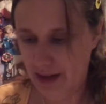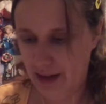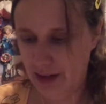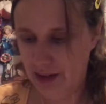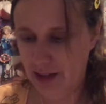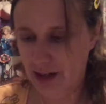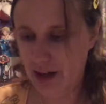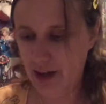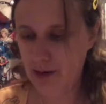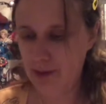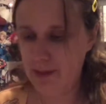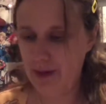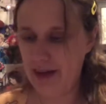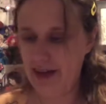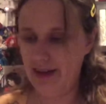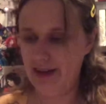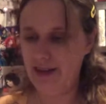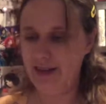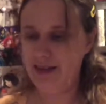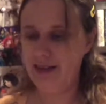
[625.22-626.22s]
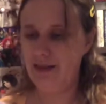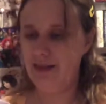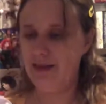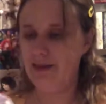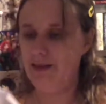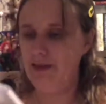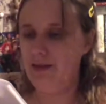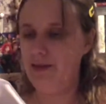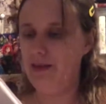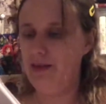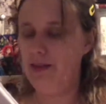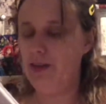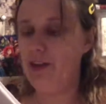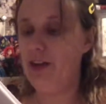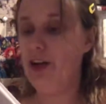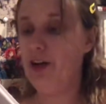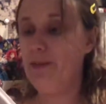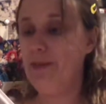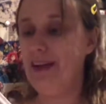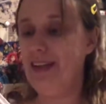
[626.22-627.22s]
The young
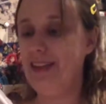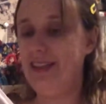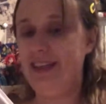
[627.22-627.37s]
man